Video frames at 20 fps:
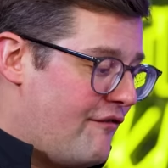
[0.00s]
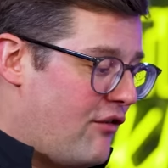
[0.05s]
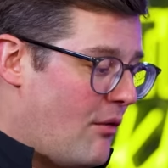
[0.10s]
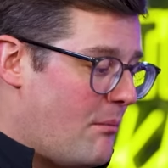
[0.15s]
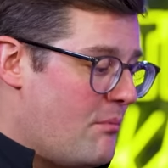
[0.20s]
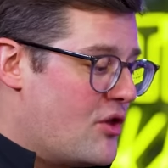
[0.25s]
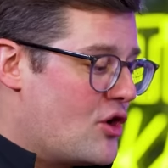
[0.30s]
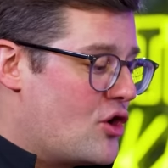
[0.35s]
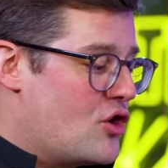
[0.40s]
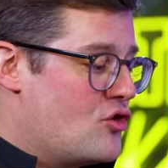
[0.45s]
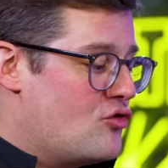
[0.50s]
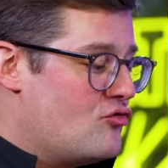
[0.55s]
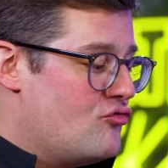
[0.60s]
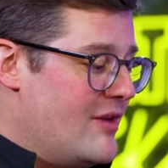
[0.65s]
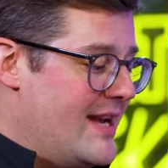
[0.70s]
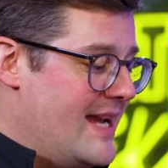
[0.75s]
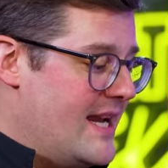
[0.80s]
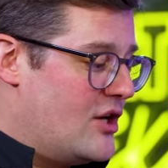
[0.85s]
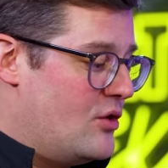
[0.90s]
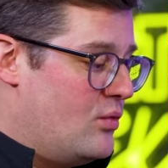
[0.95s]
from the
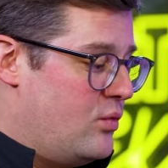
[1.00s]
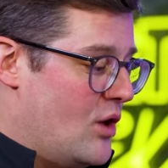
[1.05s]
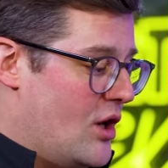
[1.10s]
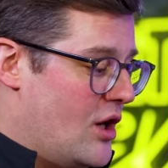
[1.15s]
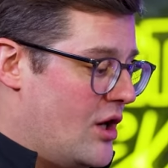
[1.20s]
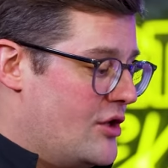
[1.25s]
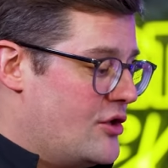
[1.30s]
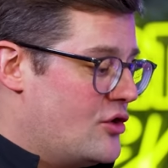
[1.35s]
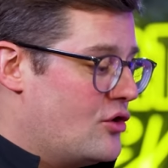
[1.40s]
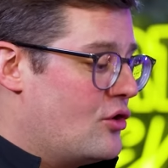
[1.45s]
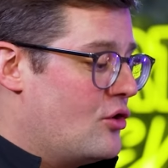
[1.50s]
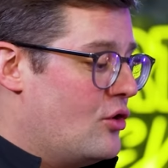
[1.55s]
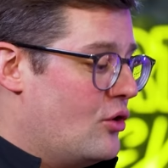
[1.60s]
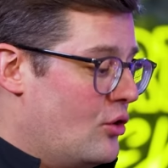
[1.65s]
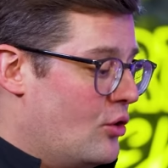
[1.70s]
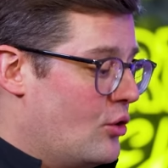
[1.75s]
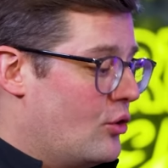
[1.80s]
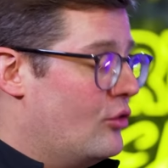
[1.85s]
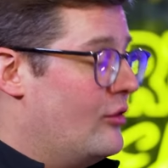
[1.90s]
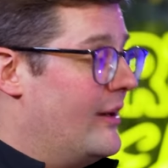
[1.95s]
Greek word
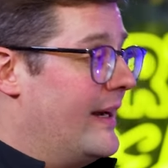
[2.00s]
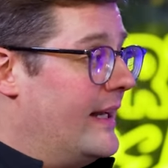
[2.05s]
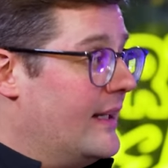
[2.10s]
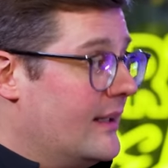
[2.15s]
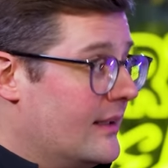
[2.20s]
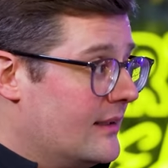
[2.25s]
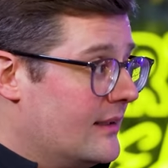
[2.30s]
kalori,